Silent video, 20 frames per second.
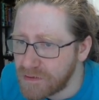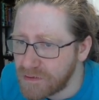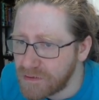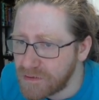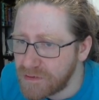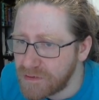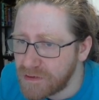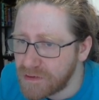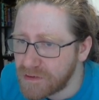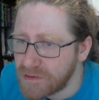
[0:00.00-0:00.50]

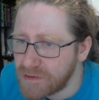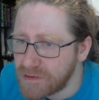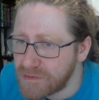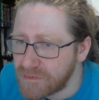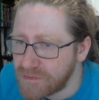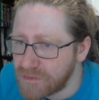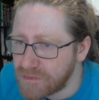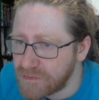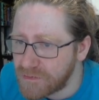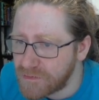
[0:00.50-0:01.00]
yeah,
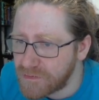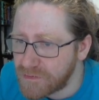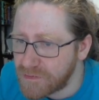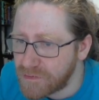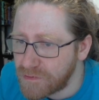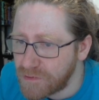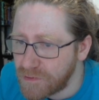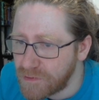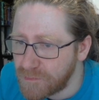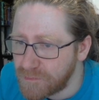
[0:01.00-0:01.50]
let's just
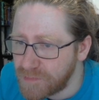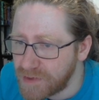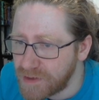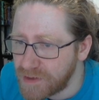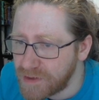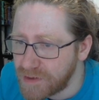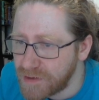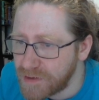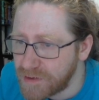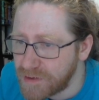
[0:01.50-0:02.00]

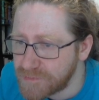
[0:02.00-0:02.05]
copy